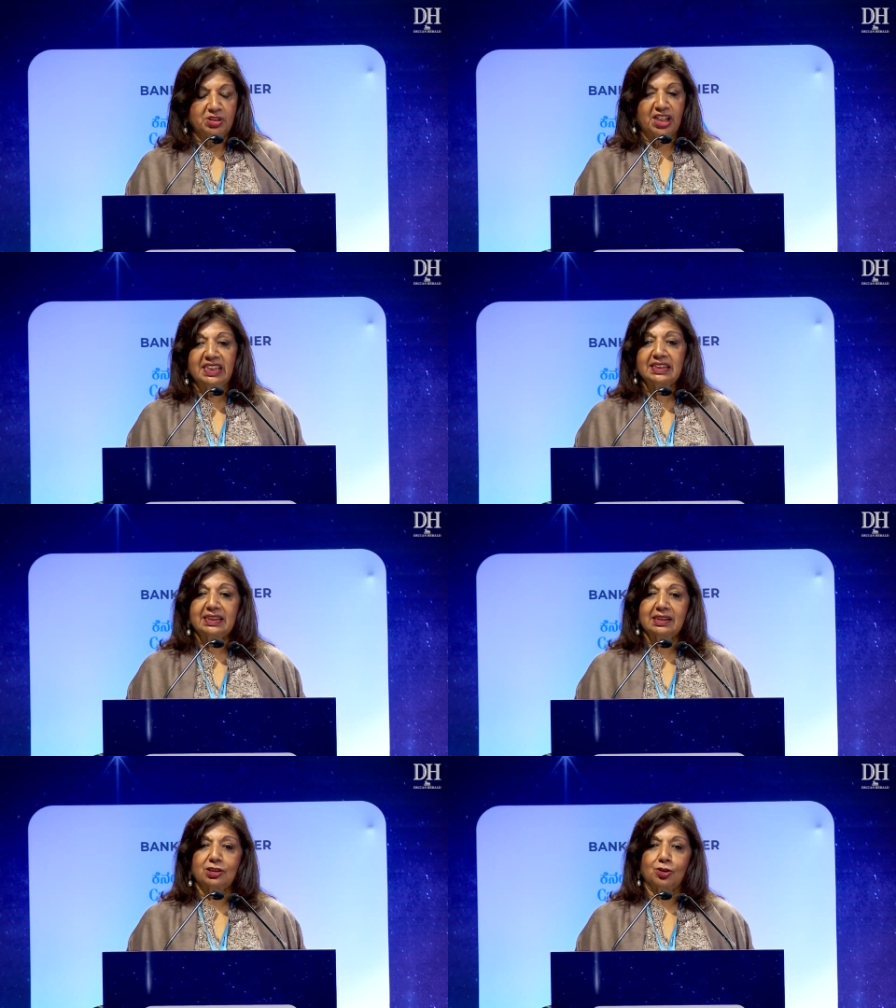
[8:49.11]

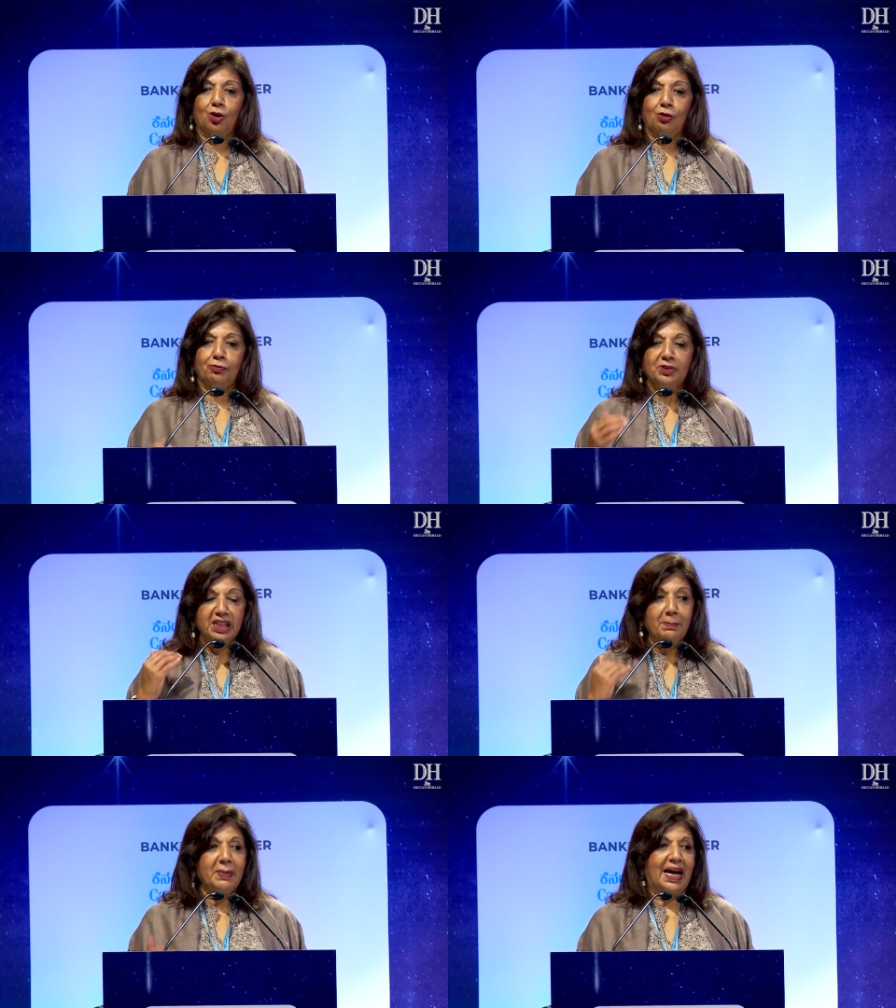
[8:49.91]
genesis of
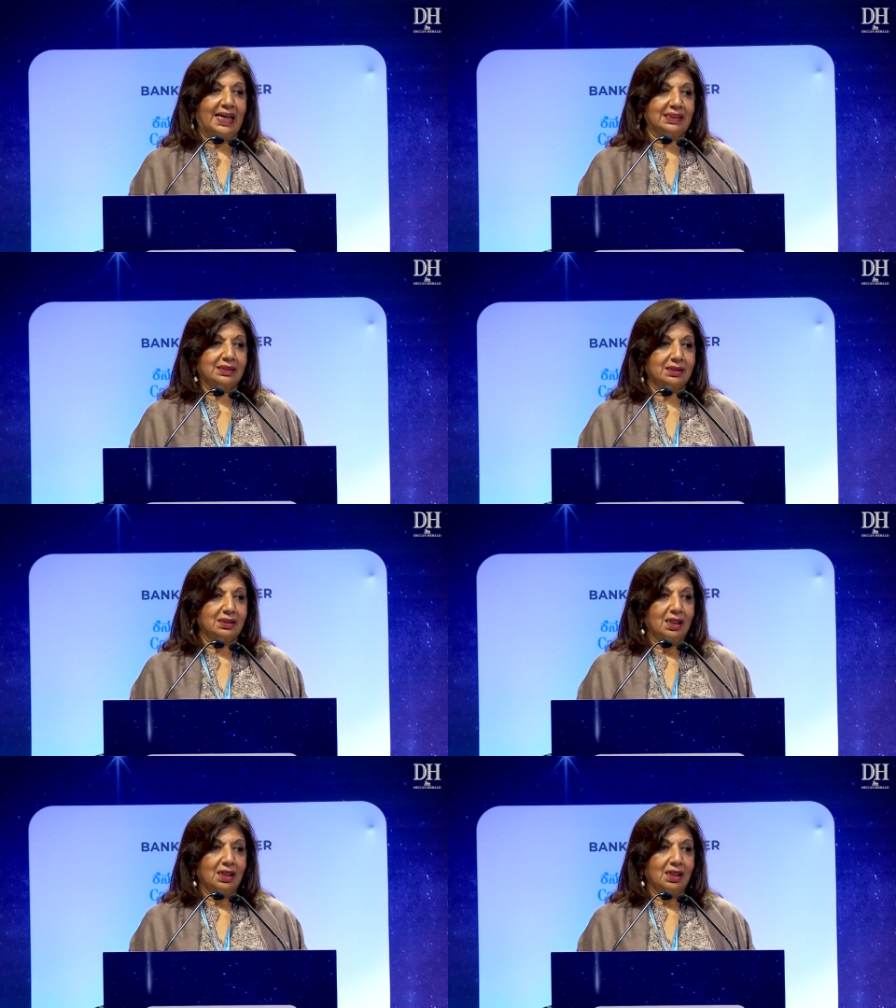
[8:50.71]
NIMHANS,